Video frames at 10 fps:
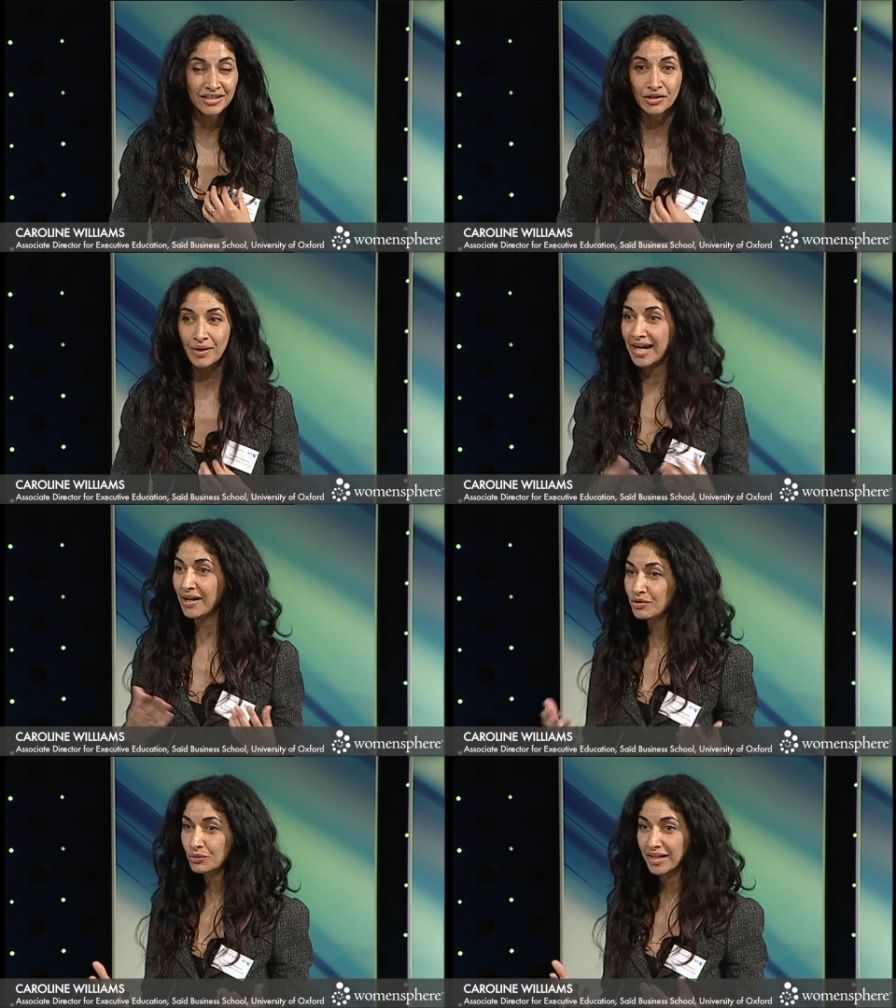You know,
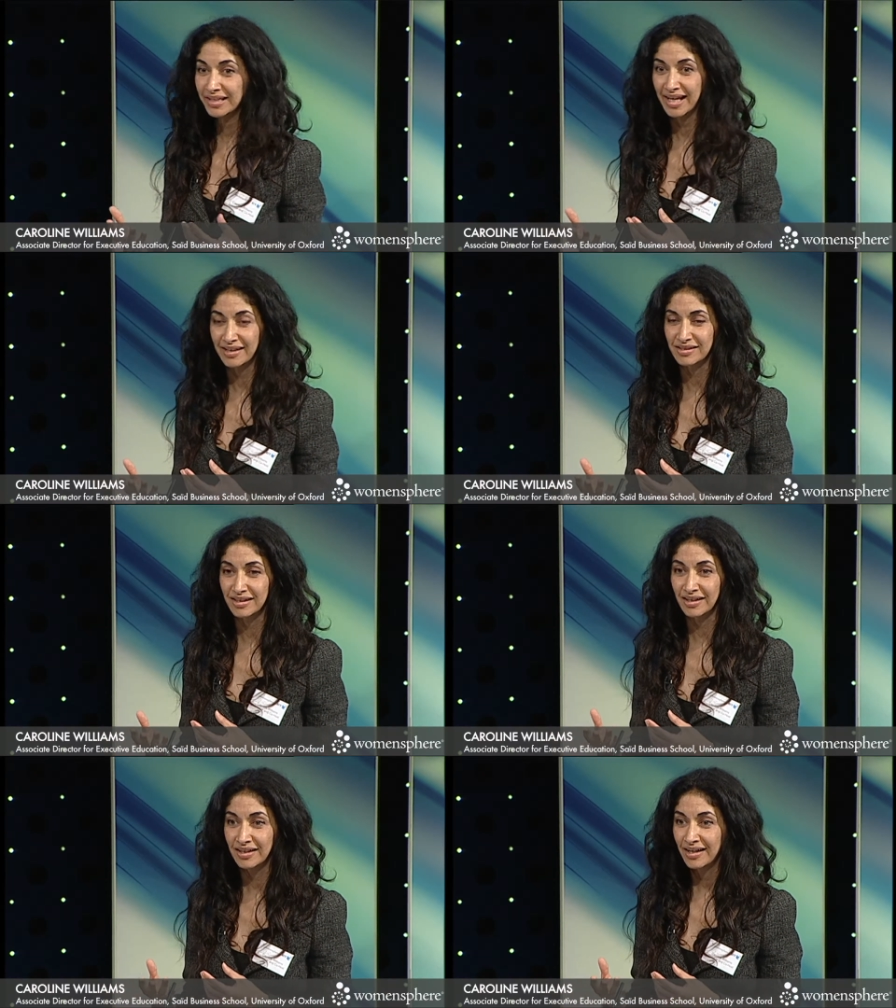how do I
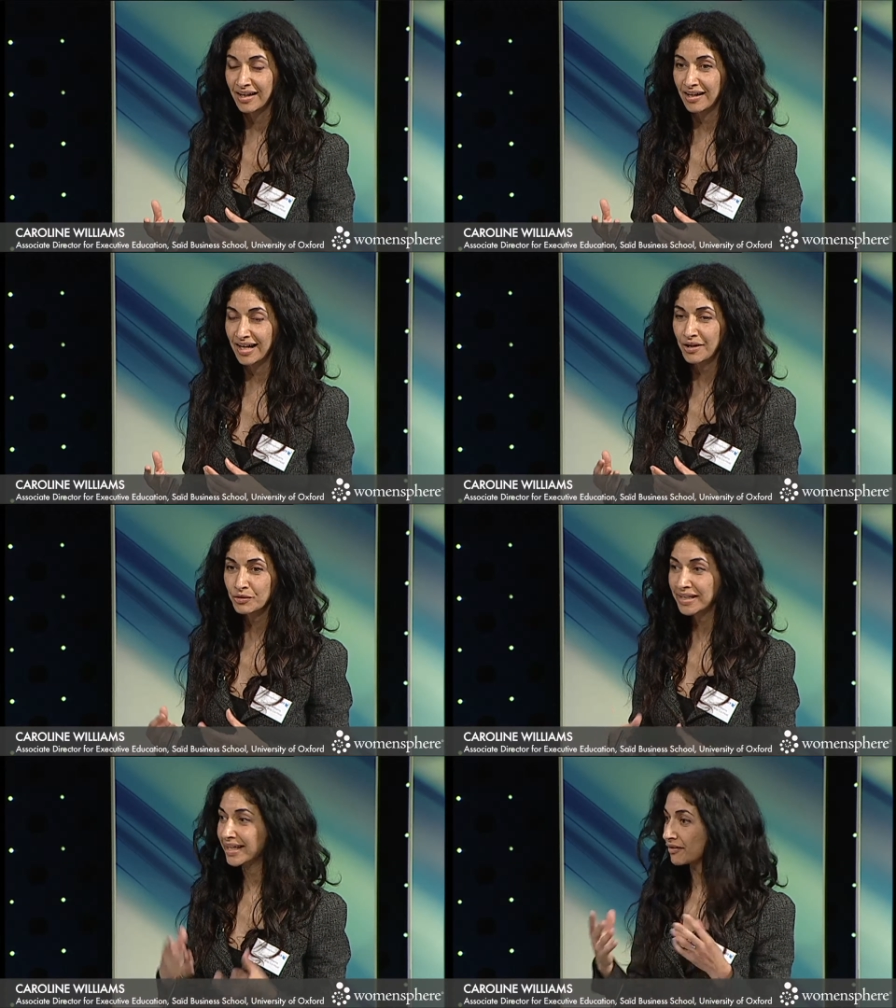
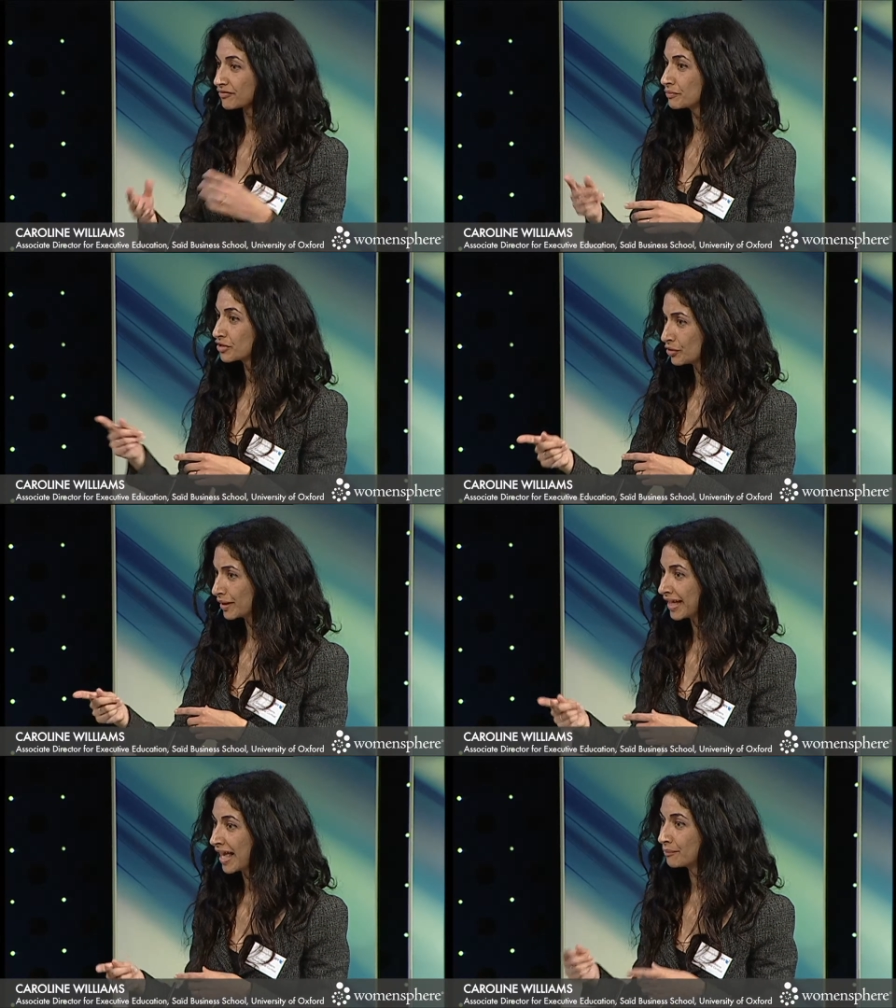get from 2
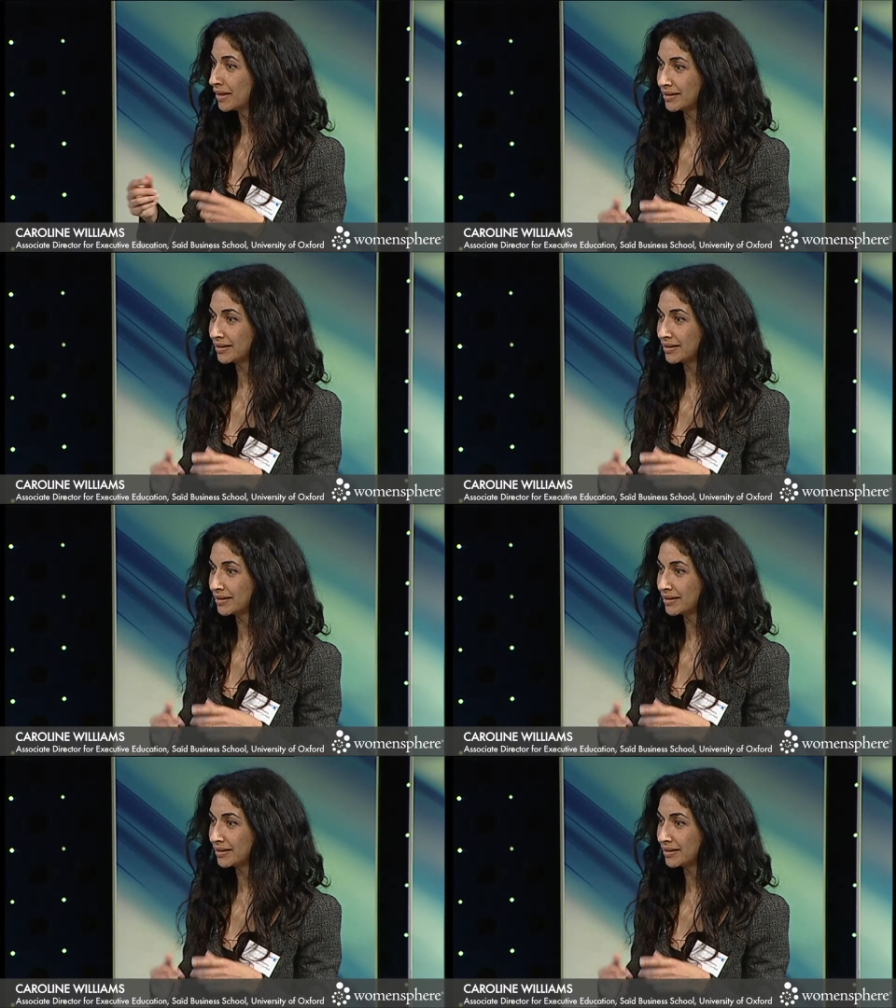a.m.